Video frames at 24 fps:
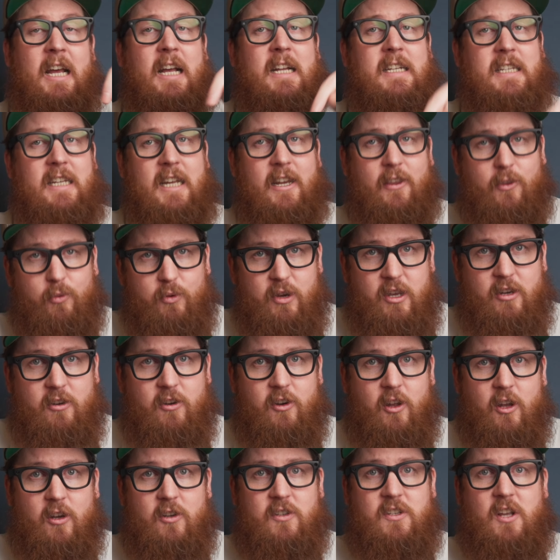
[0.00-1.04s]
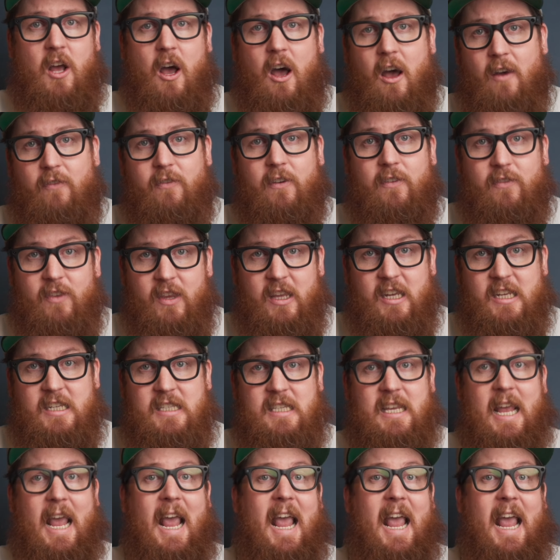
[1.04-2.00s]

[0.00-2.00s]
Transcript: to get $300 off of this